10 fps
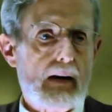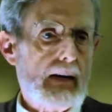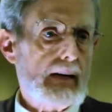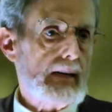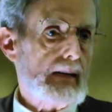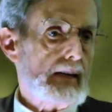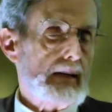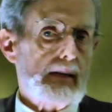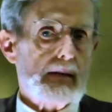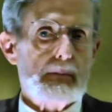I
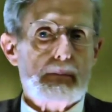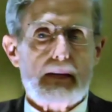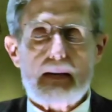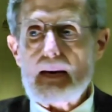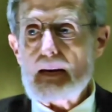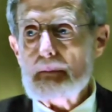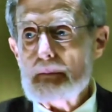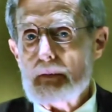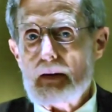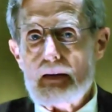
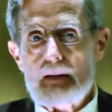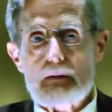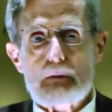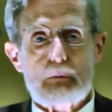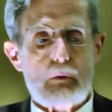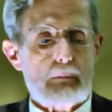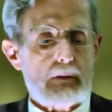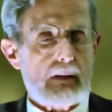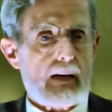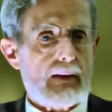became a
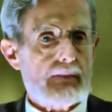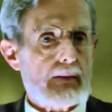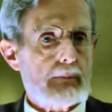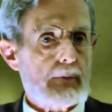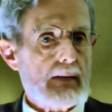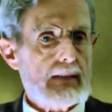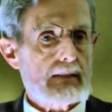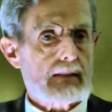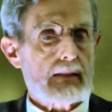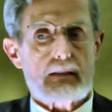Roman Catholic
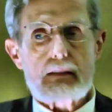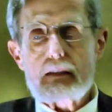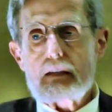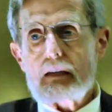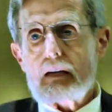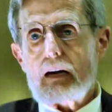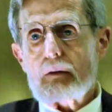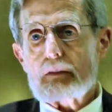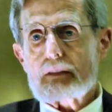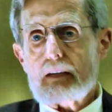priest, and I
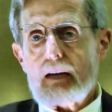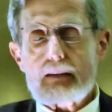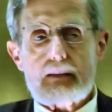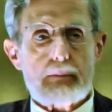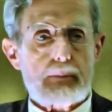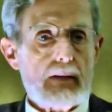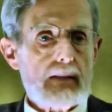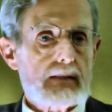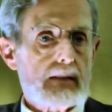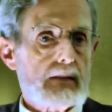was a Catholic
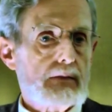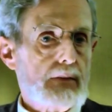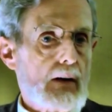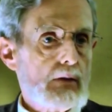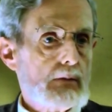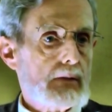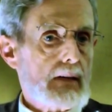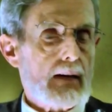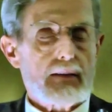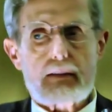priest, a devout
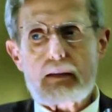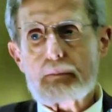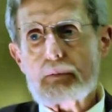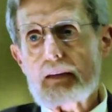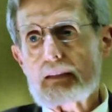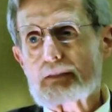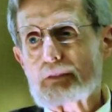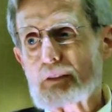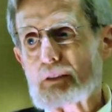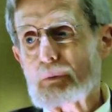Catholic priest
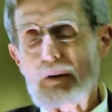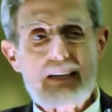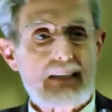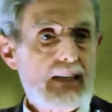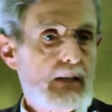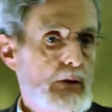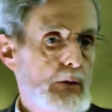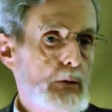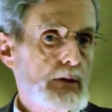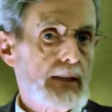for
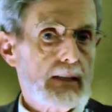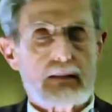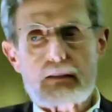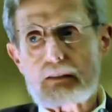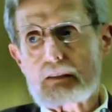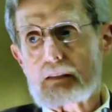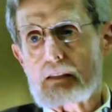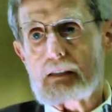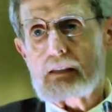22 years